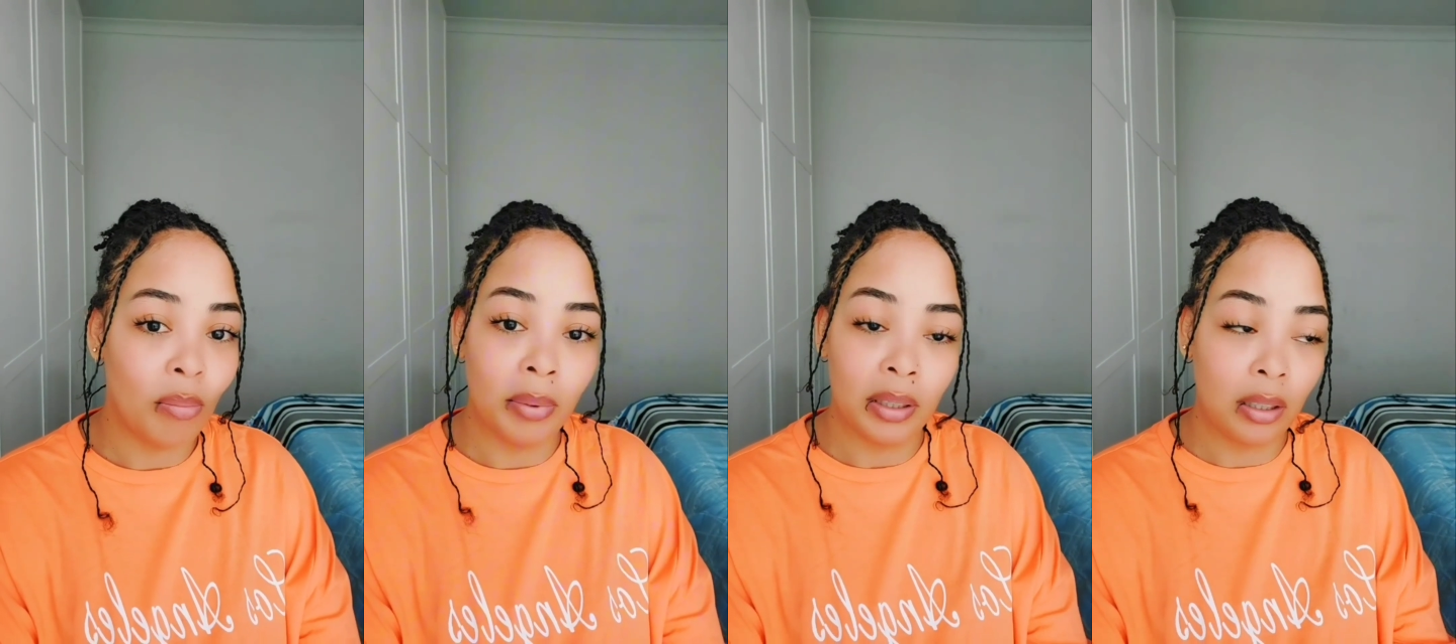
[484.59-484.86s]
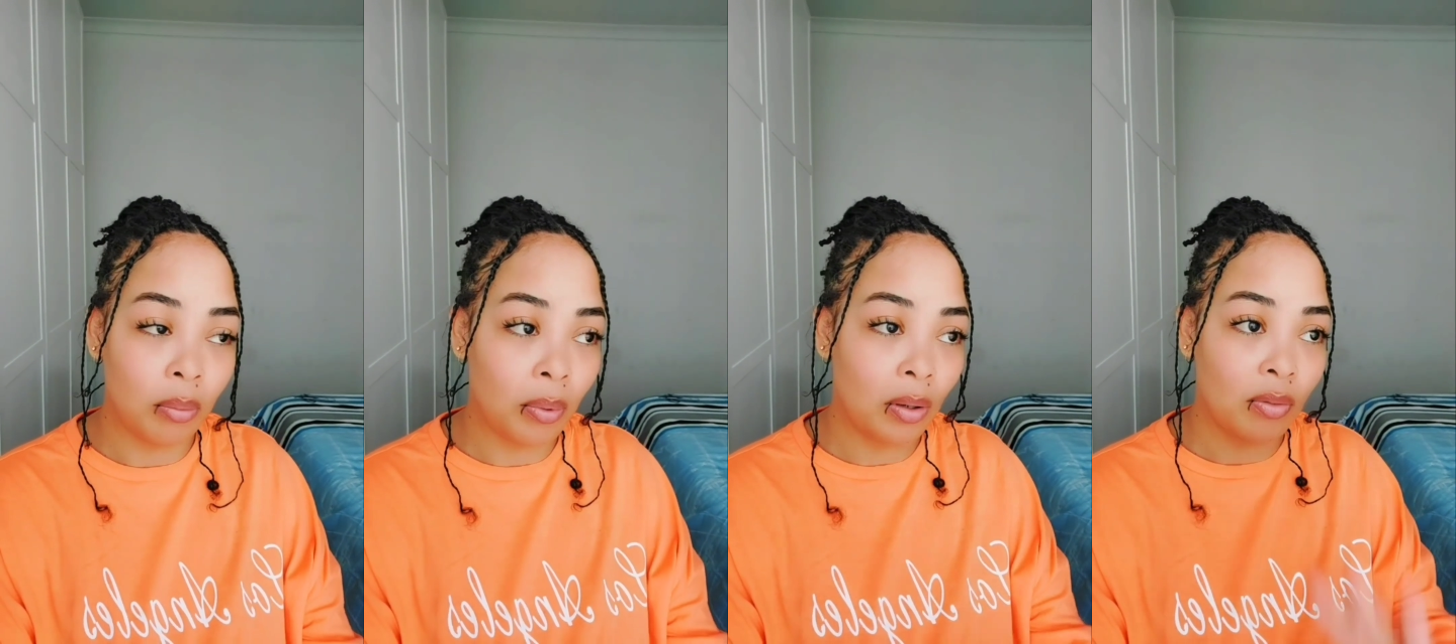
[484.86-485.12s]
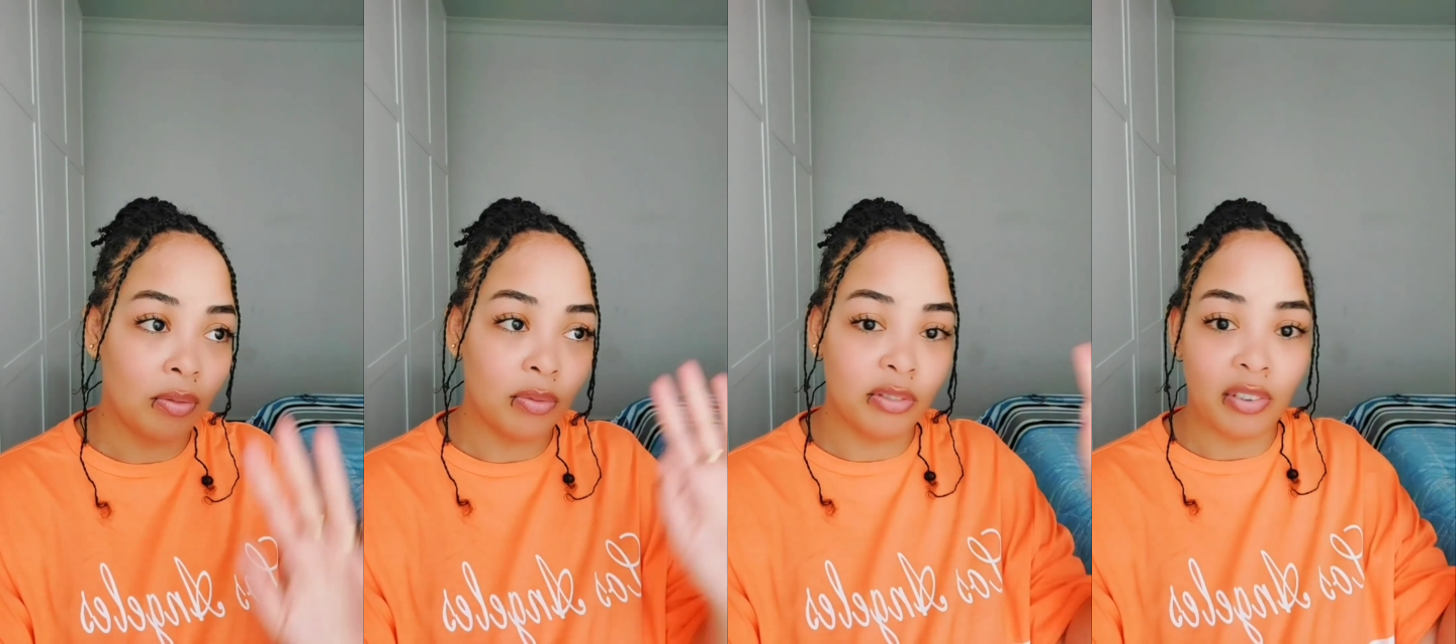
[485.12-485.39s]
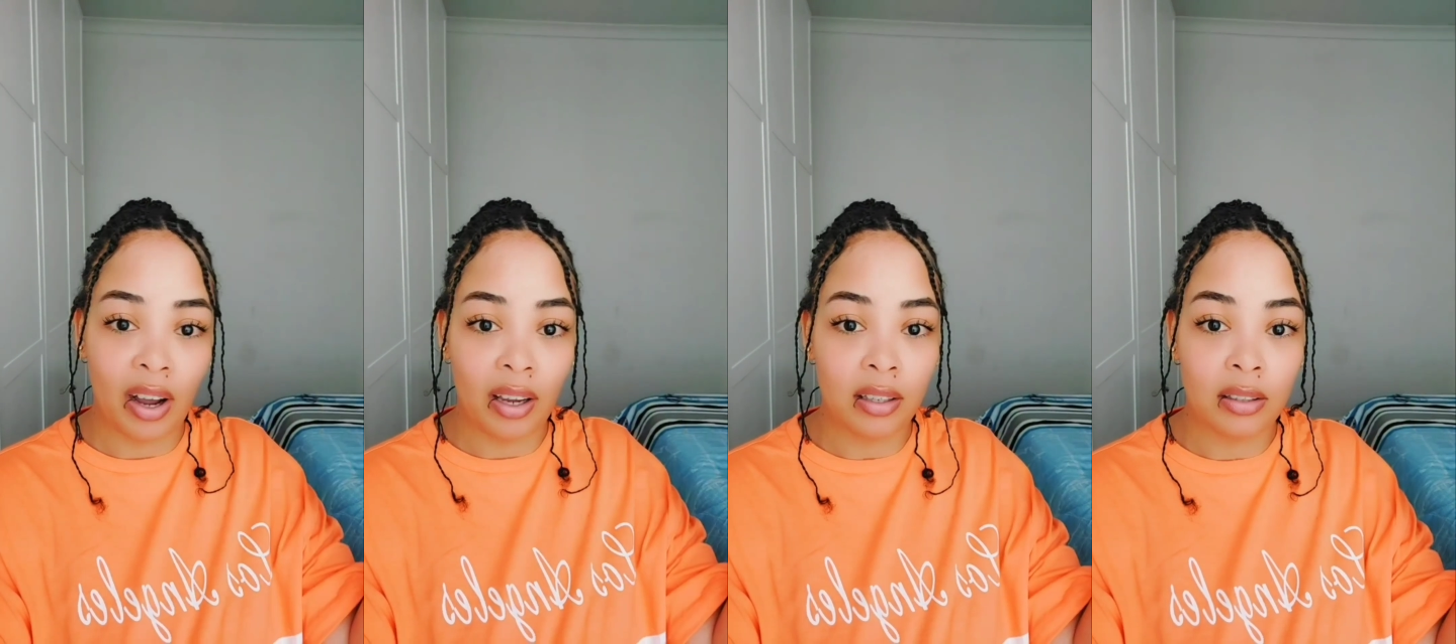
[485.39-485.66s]
but it went
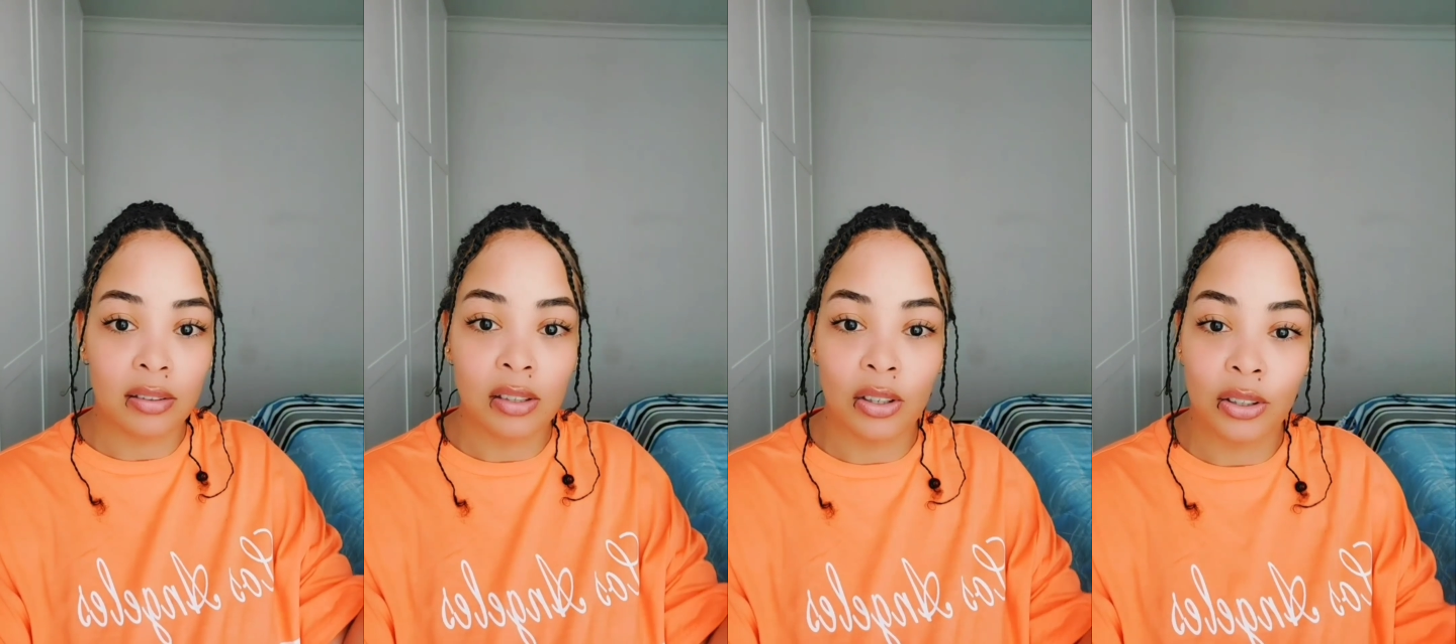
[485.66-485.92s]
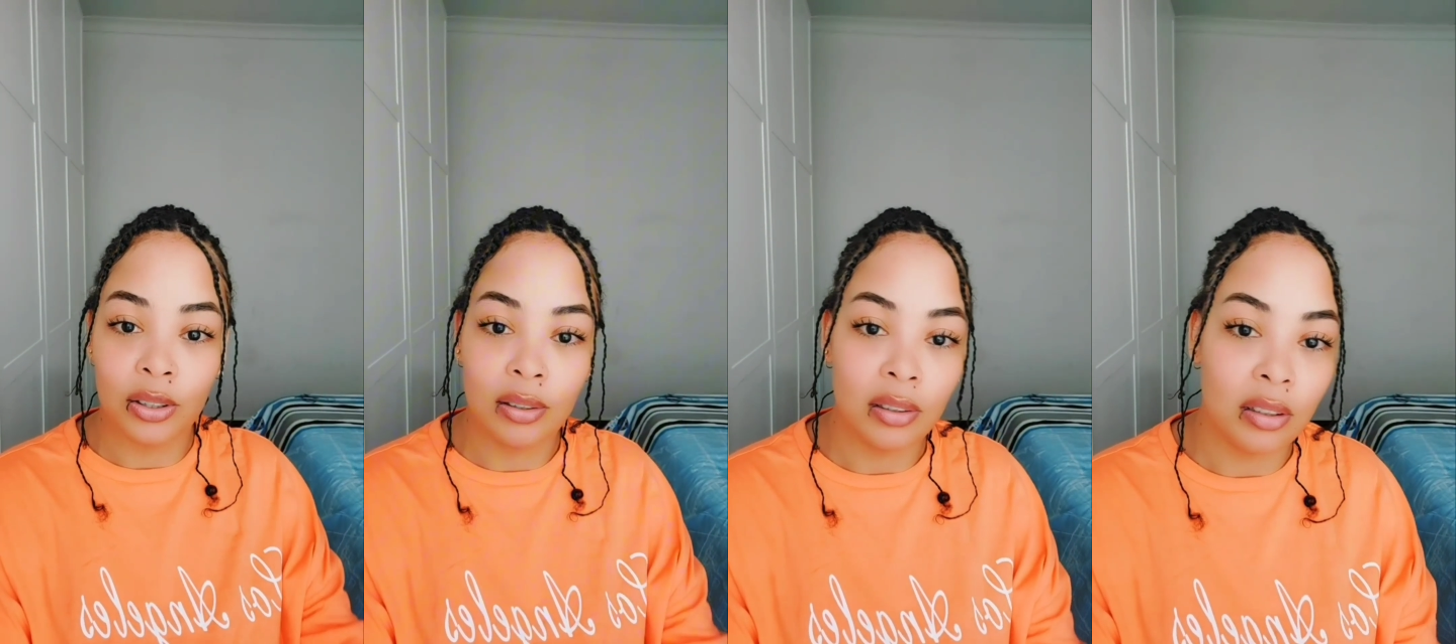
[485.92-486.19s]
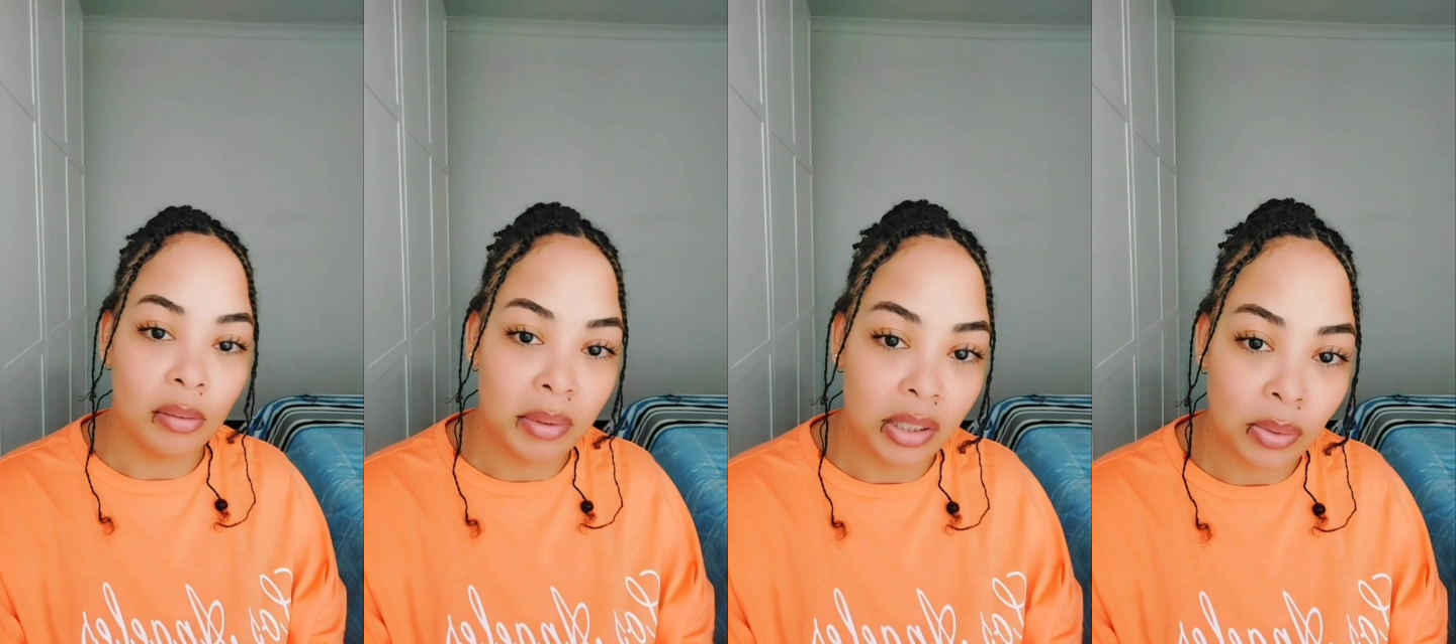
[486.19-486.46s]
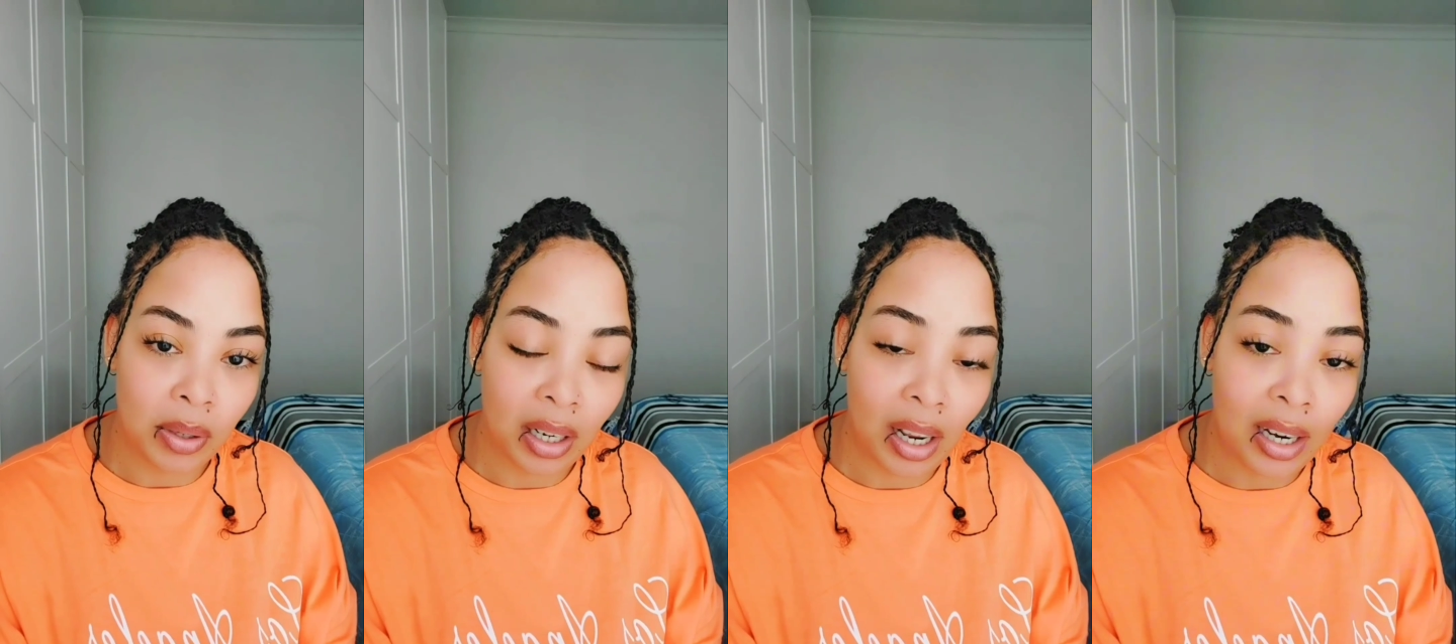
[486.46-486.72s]
viral on YouTube
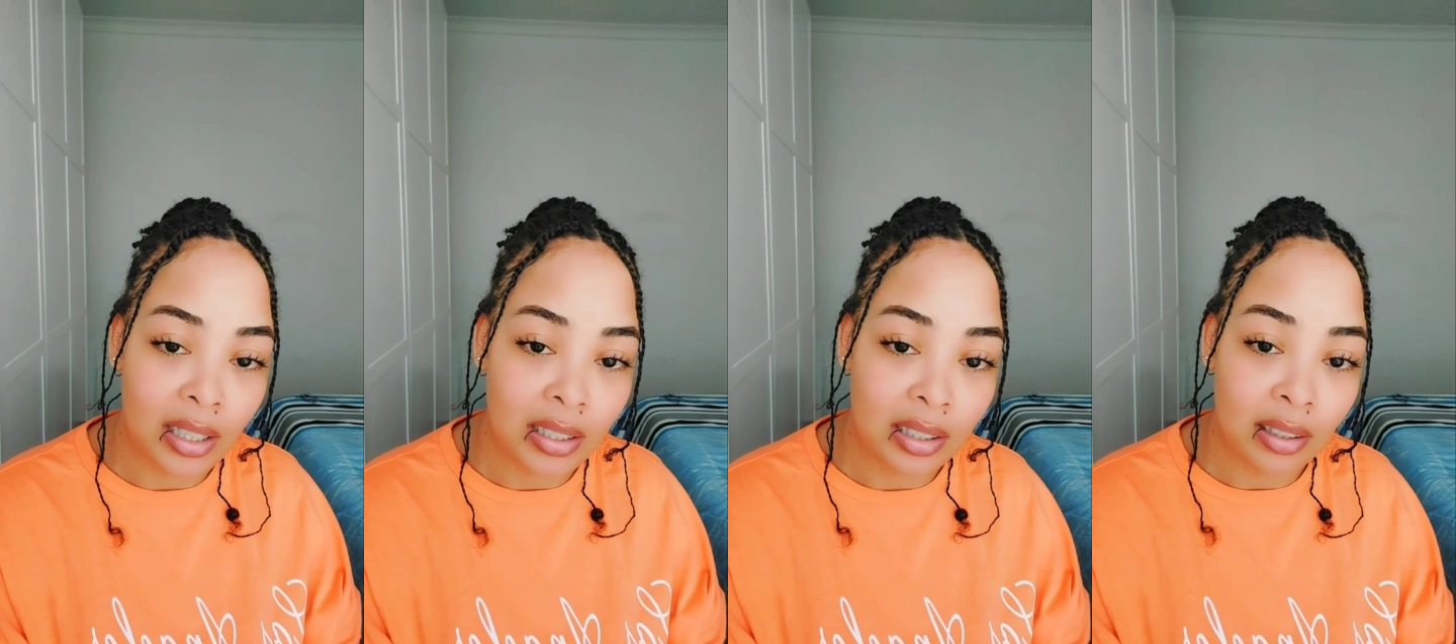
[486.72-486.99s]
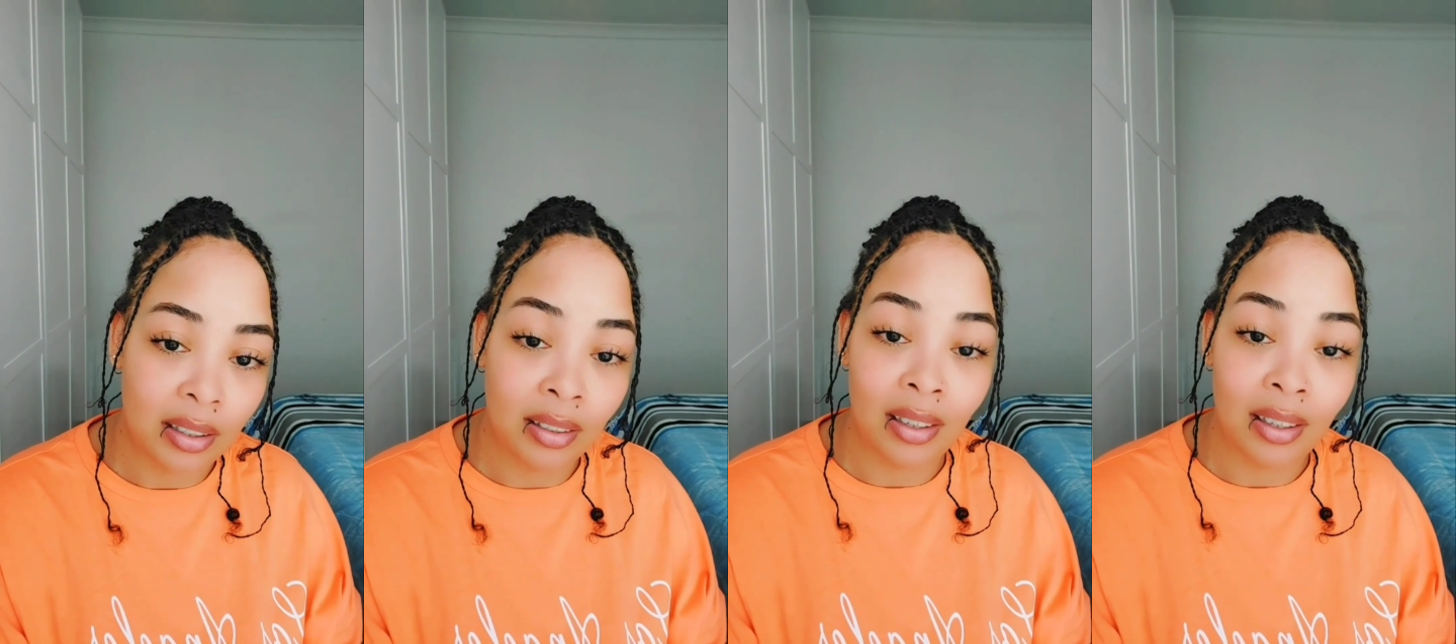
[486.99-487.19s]
in 2018